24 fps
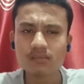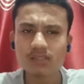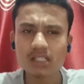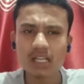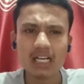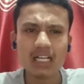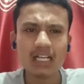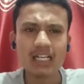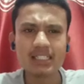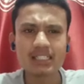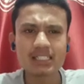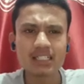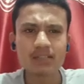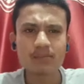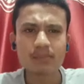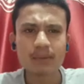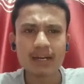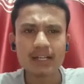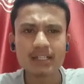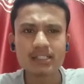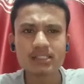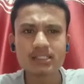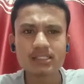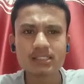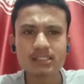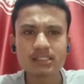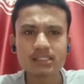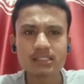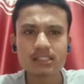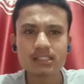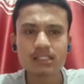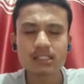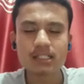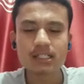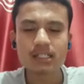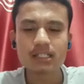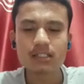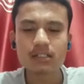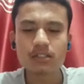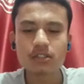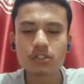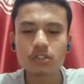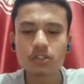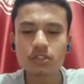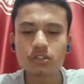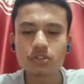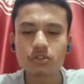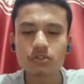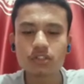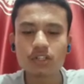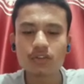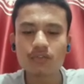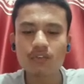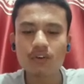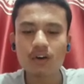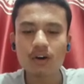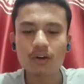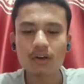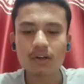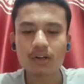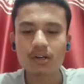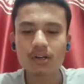a little man could do the work?